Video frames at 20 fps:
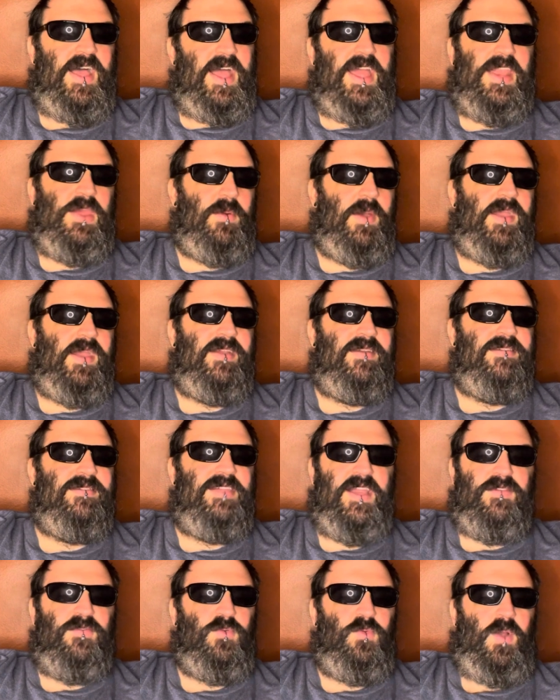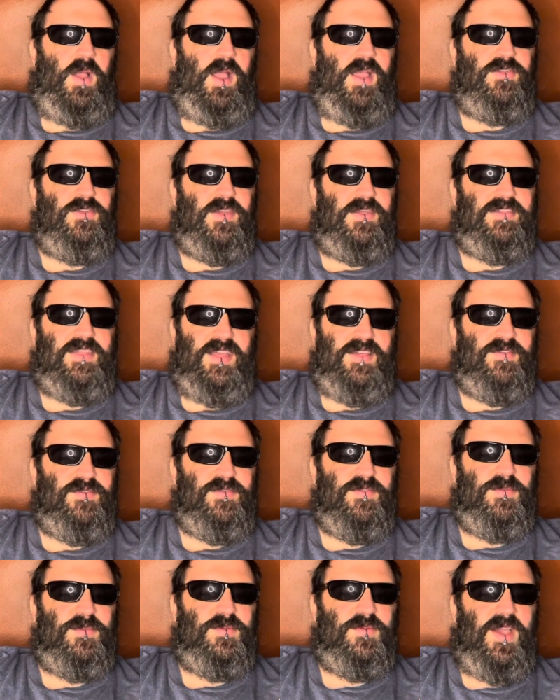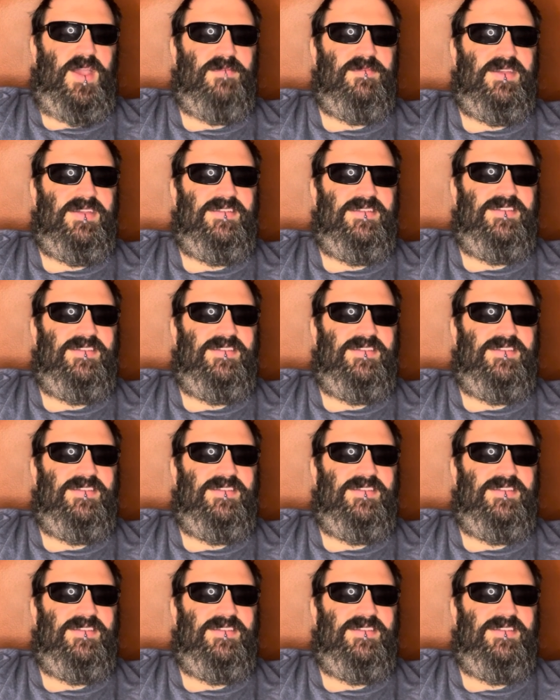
Anyway, thanks for watching. Thanks for subscribing.